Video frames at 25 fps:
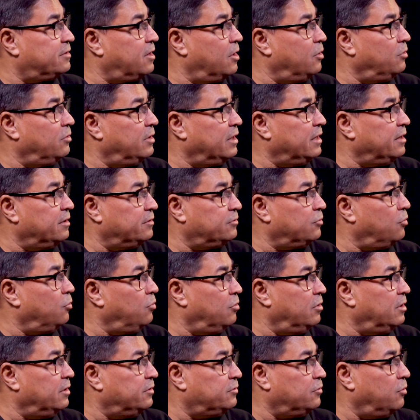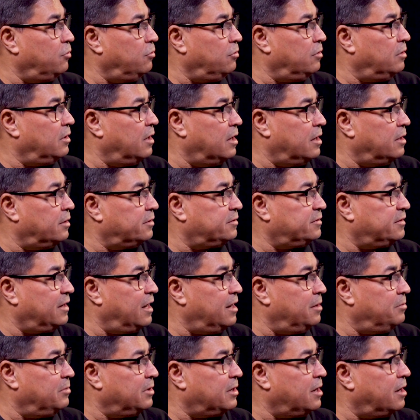clothing is all
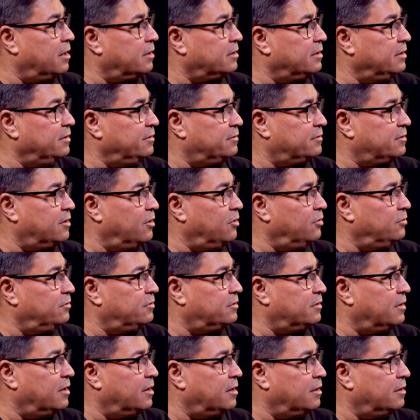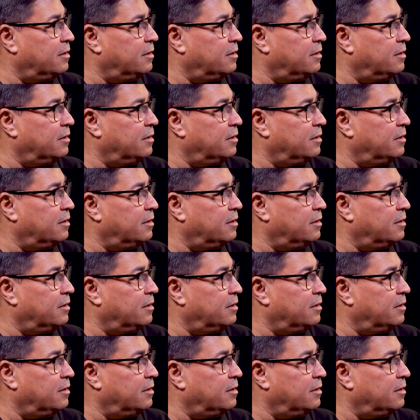Stella McCartney's clothes.